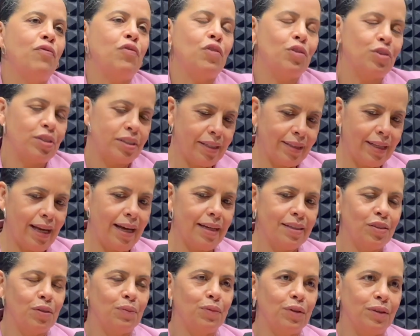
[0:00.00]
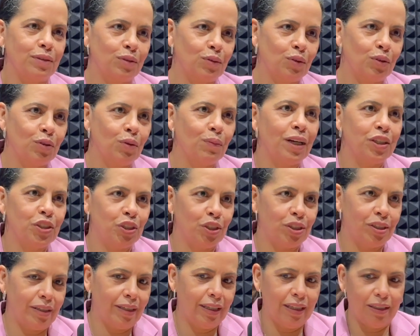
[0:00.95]
course, it has to put too
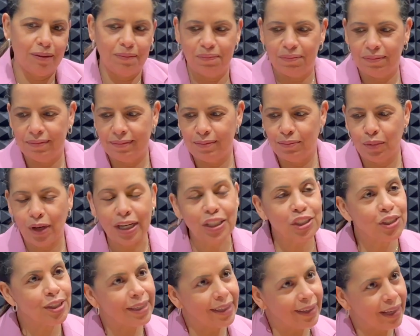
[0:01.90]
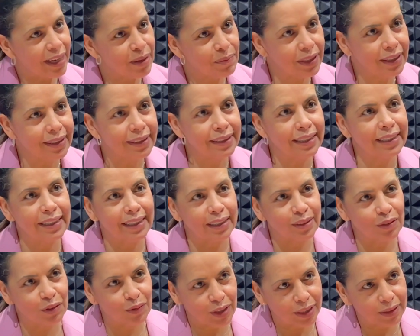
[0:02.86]
much pressure and liability
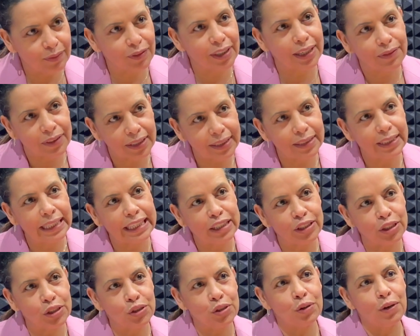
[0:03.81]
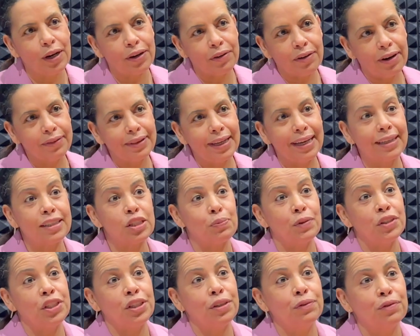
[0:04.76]
and whatever you need to do around that,
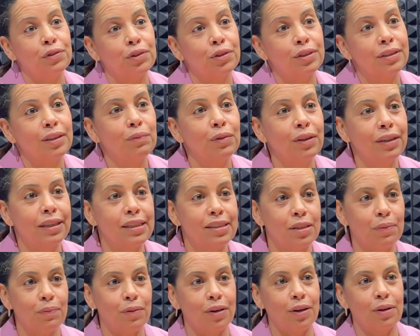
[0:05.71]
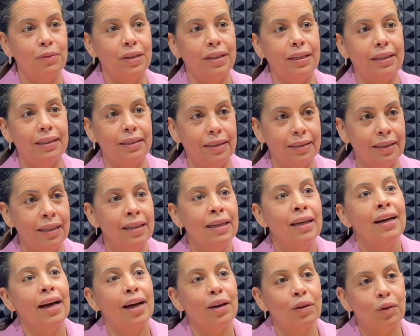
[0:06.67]
especially for the police department
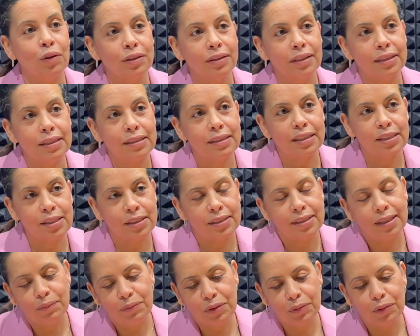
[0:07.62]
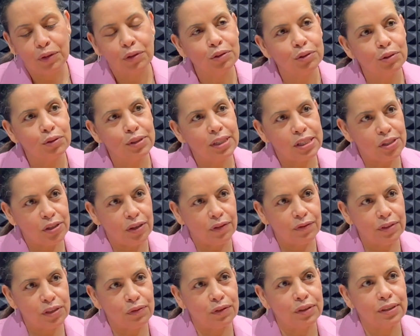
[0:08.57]
and all the people who do the
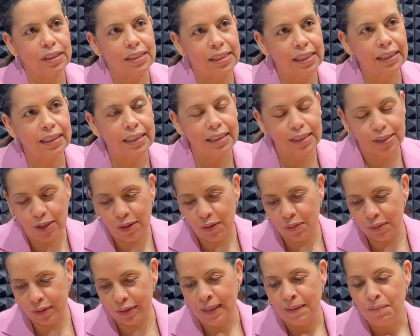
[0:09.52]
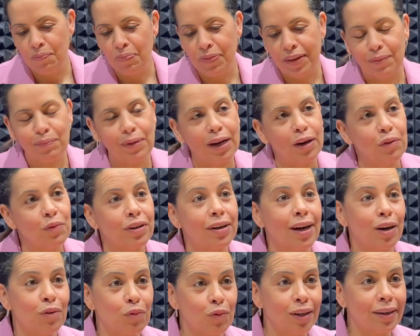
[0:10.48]
service for the city. So, but we
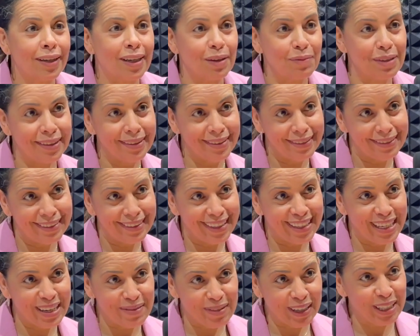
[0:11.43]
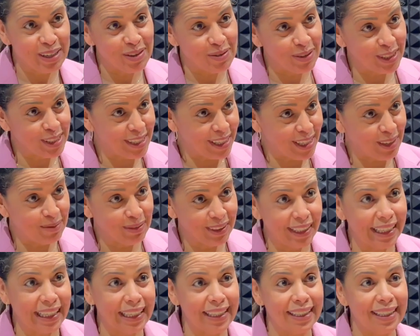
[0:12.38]
are welcoming anybody who wants to come to
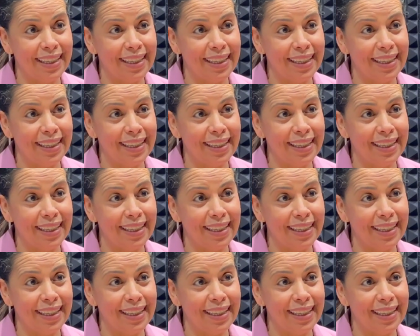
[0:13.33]
Lakeland.